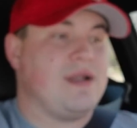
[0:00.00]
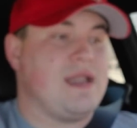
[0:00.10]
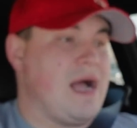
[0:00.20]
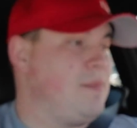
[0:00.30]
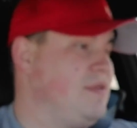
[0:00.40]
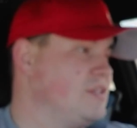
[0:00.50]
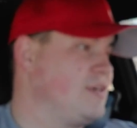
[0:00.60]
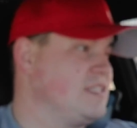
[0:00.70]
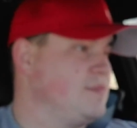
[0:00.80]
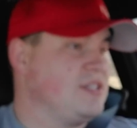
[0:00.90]
it not be the
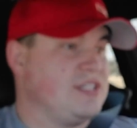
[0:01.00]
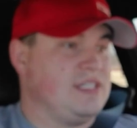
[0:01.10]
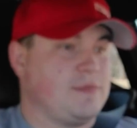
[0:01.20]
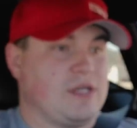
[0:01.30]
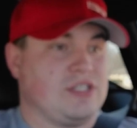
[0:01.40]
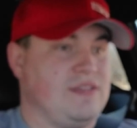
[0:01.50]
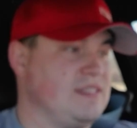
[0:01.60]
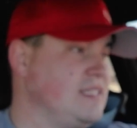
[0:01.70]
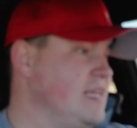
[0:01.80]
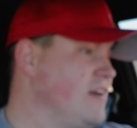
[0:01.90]
transmission, especially the
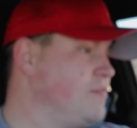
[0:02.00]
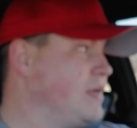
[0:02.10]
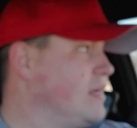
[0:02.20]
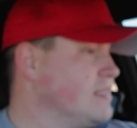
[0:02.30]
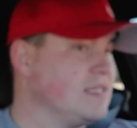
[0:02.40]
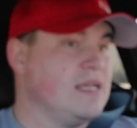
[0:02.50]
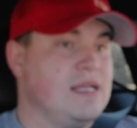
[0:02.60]
ZF, because